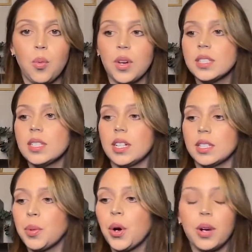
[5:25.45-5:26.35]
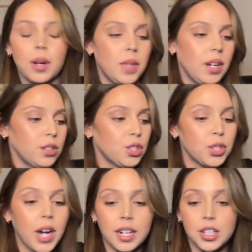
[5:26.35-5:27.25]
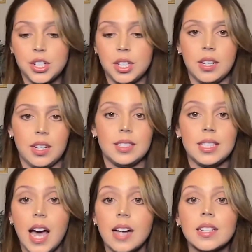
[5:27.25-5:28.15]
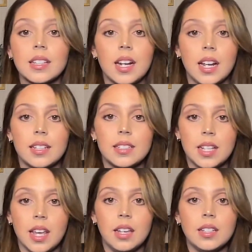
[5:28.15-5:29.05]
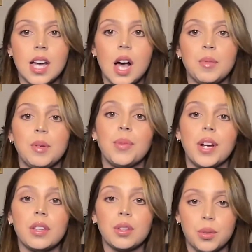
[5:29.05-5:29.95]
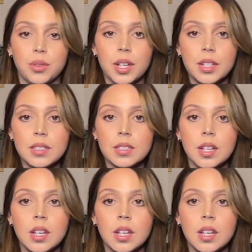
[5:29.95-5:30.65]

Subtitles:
What is the next program, the next strategy, the next tactic that I can take to help me break through this?